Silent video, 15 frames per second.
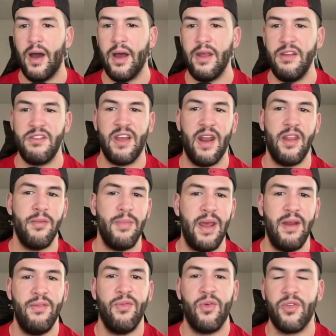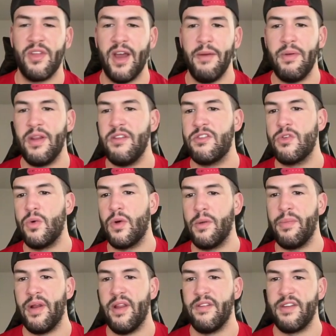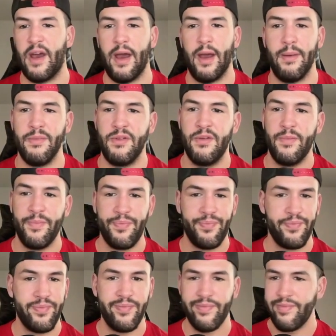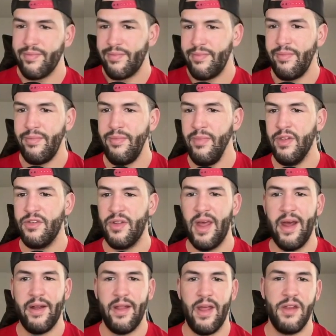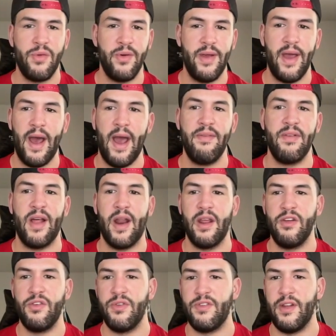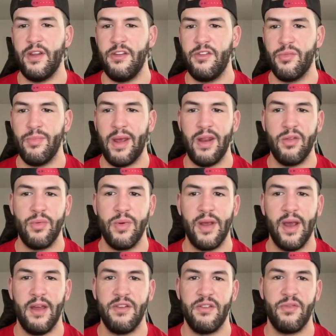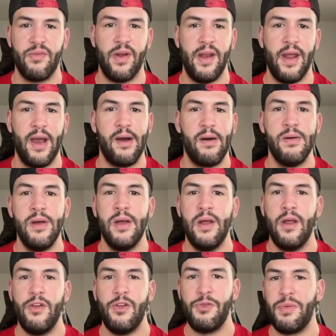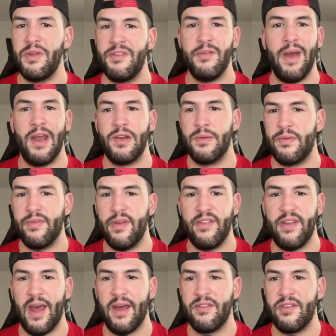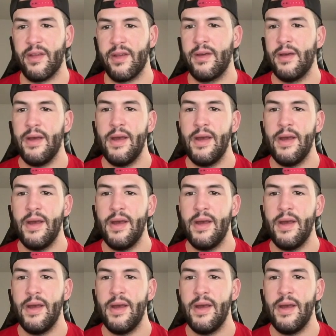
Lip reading: He's kind of the main fourth guy, but he's scoring a bit at times. So yeah, that's really it. I have a lot of interest in these main three guys as of right now, just because the matchup's fantastic.